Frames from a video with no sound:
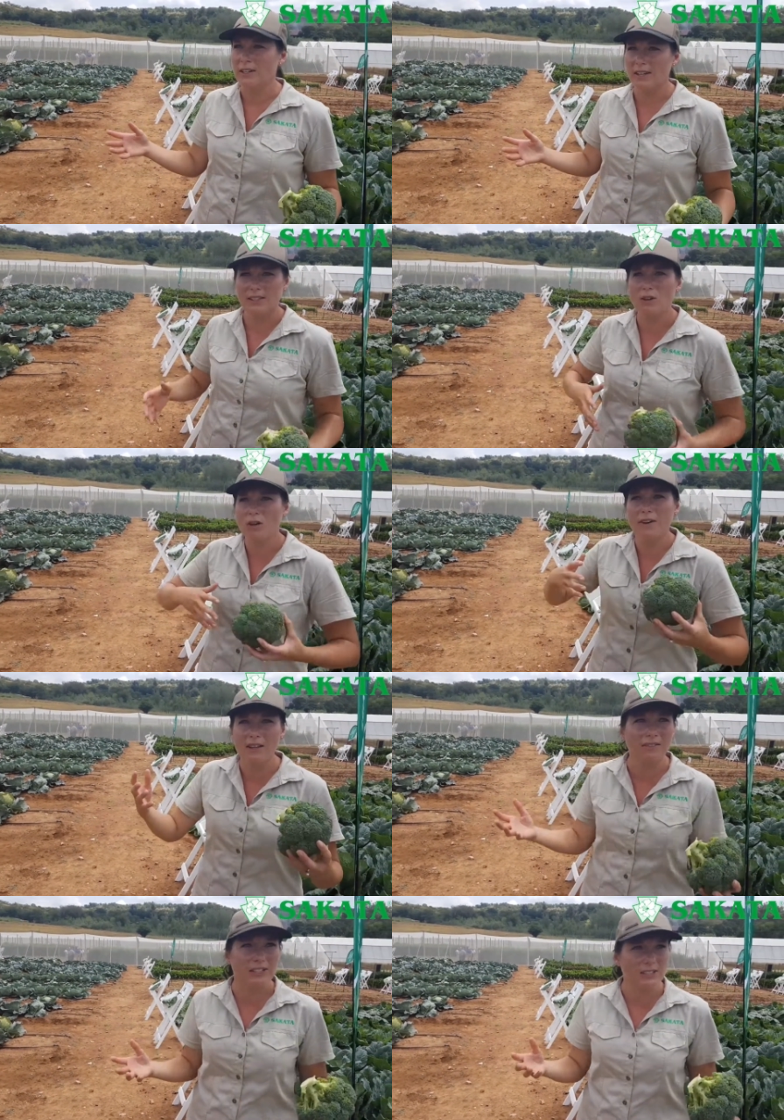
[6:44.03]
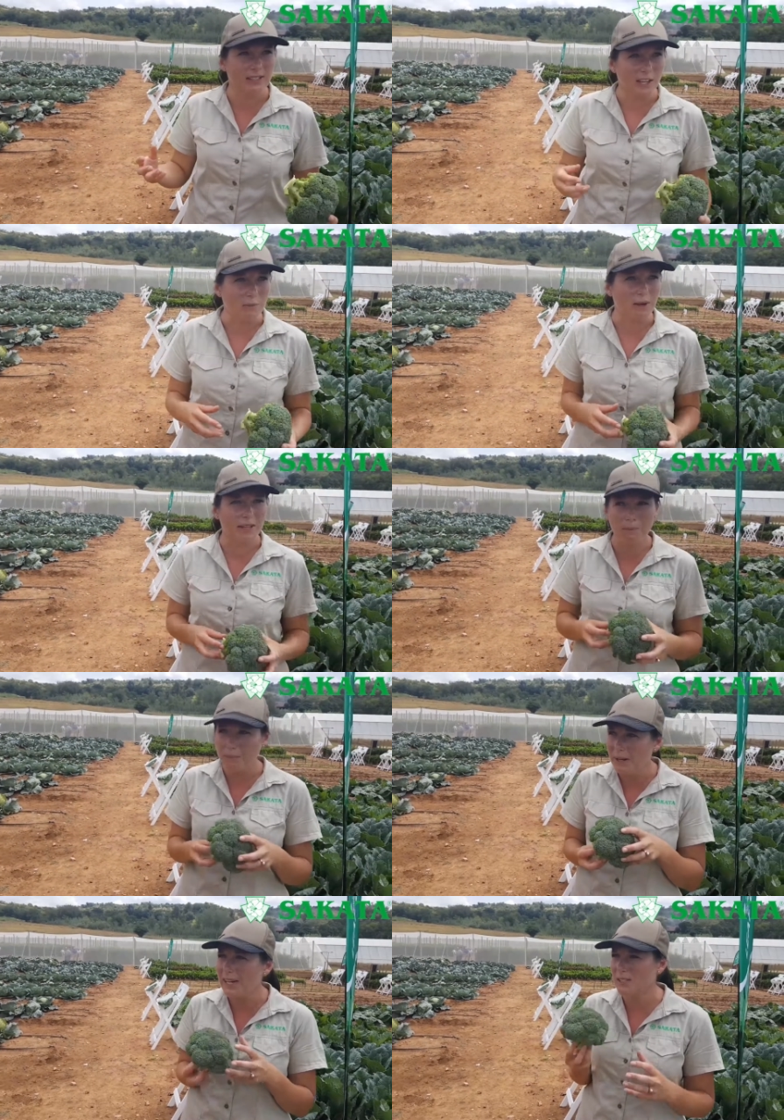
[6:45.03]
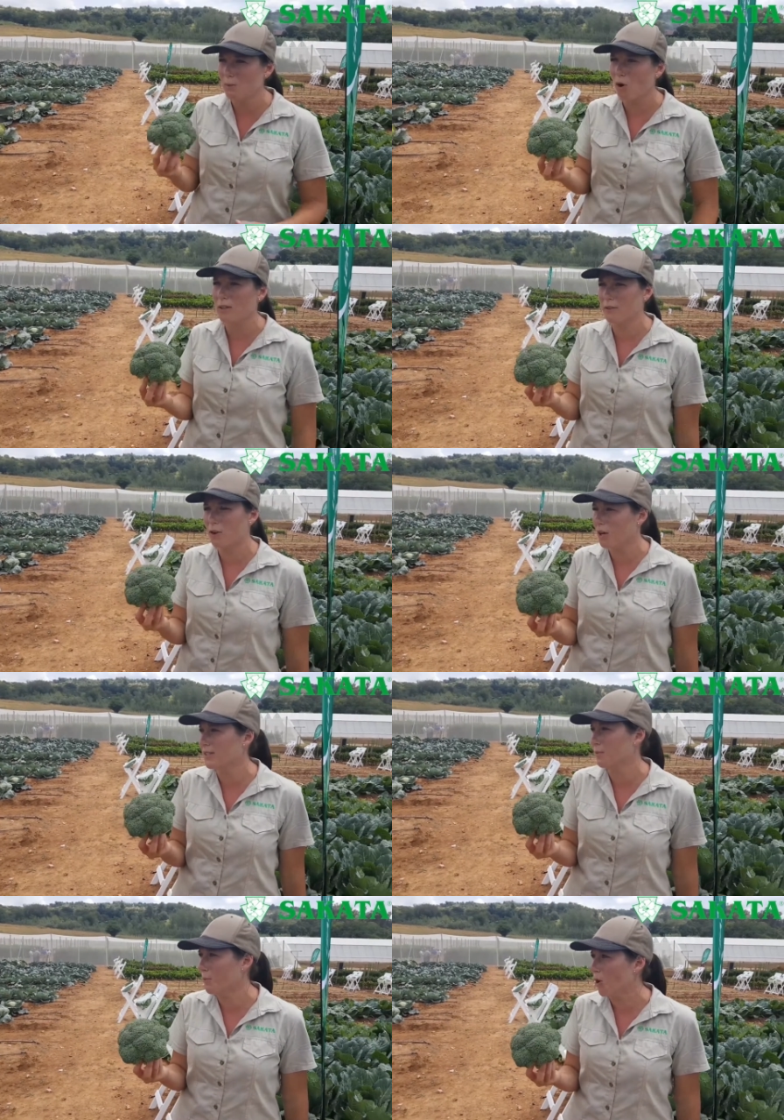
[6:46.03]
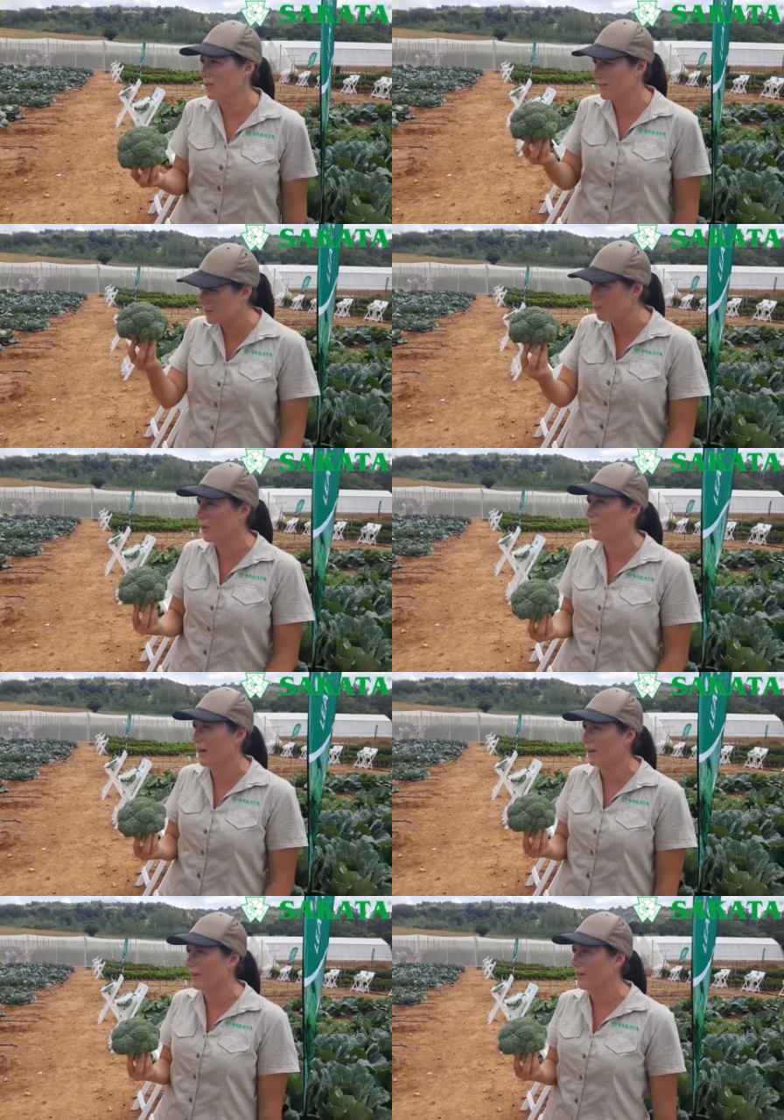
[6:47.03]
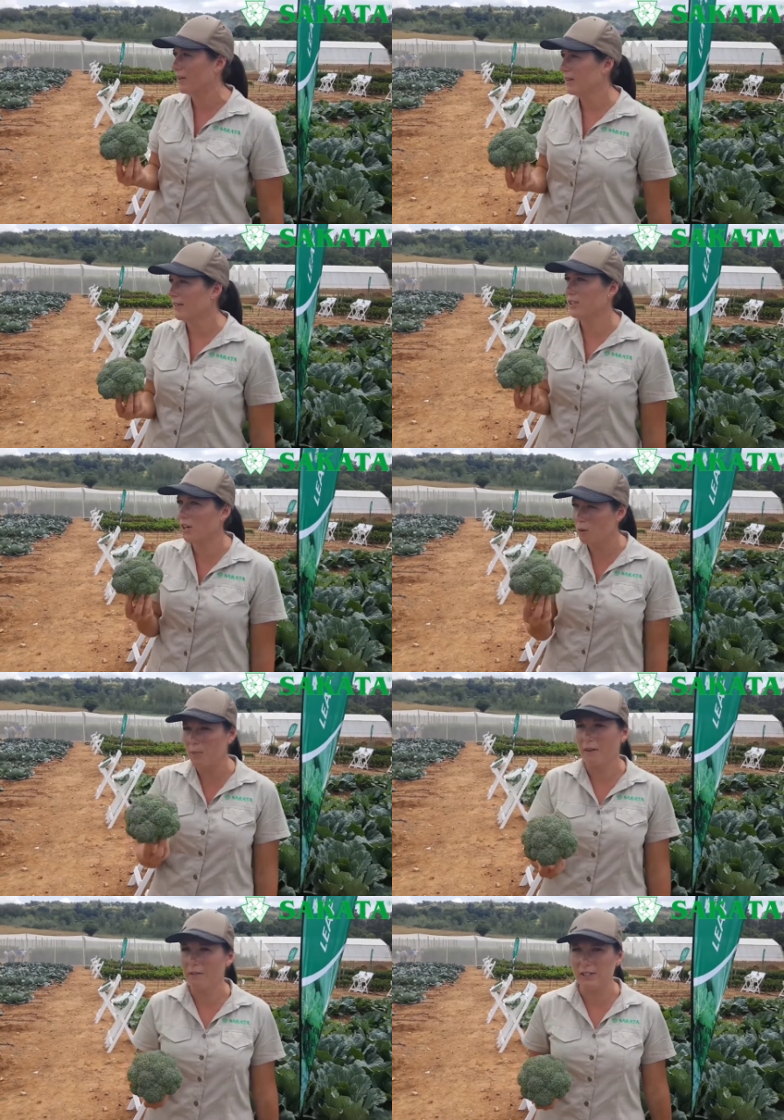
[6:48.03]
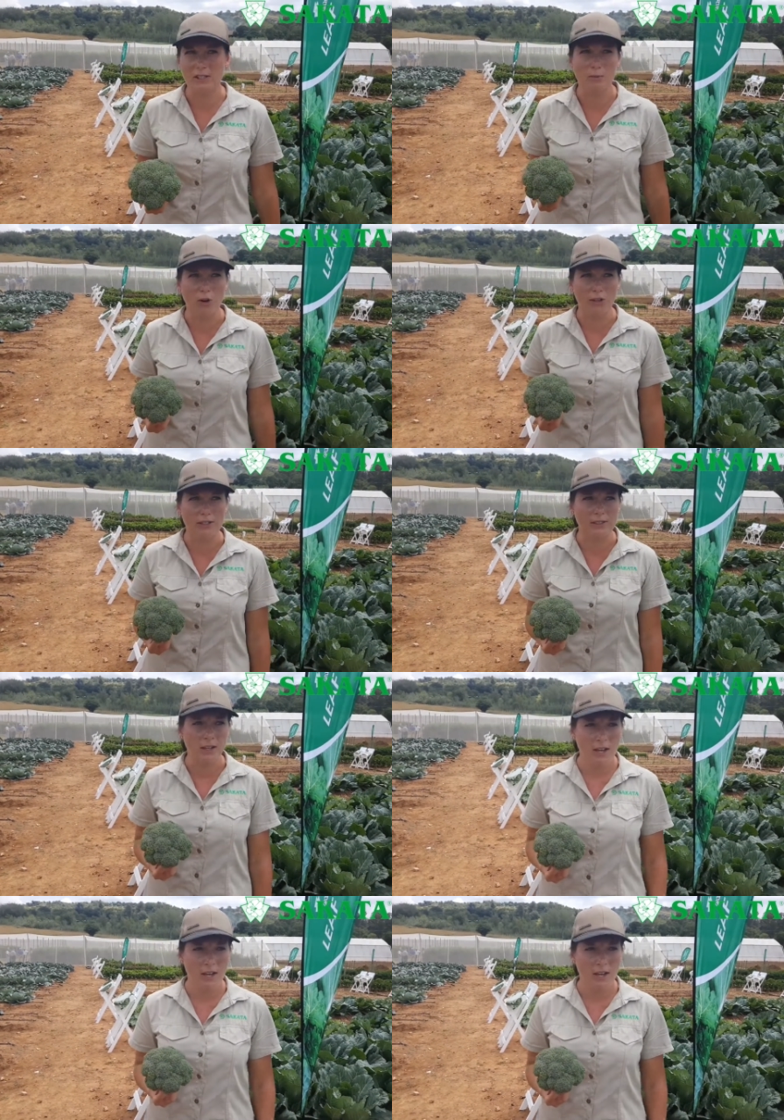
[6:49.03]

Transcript: There's a lot of other veggies in there, but the biggest market for collies and brocs is the prepacker that you go and buy fresh in the market.